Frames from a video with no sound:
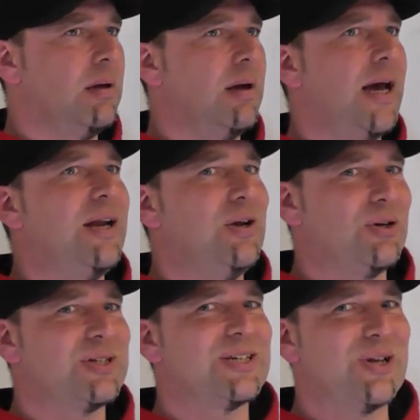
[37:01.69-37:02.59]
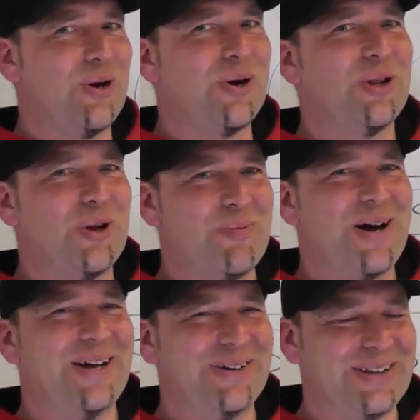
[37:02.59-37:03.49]
a knot is longer than a
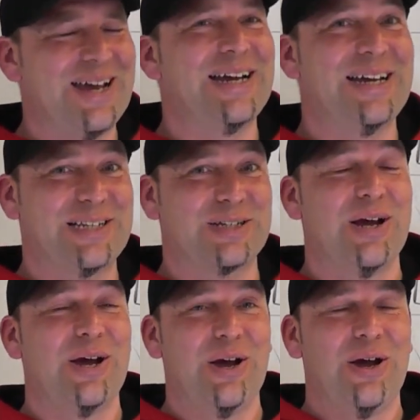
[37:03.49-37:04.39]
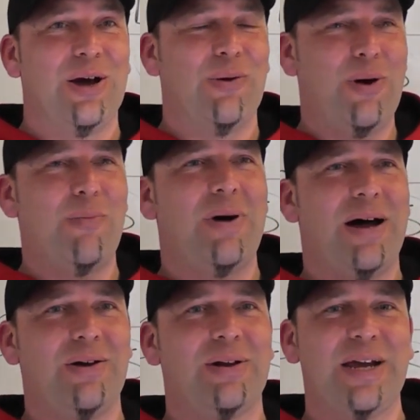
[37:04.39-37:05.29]
mile. Yeah, it's 1
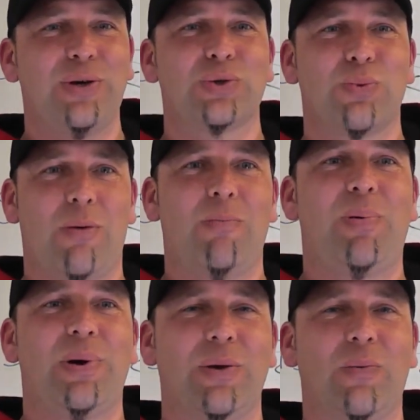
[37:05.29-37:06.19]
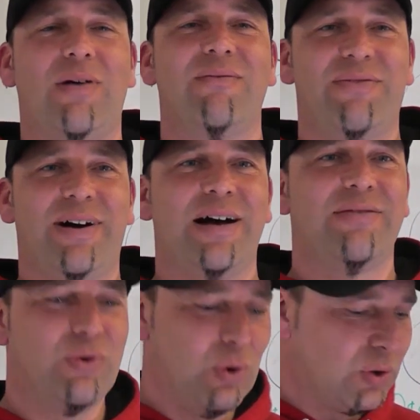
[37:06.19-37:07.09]
mile equals
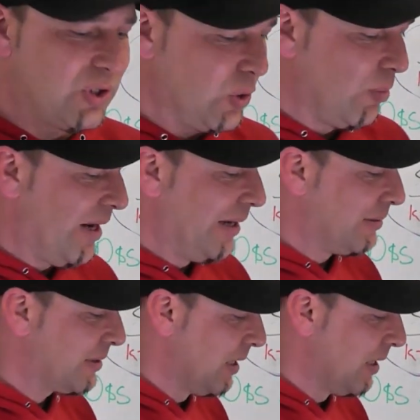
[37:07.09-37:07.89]
1.15 nautical miles.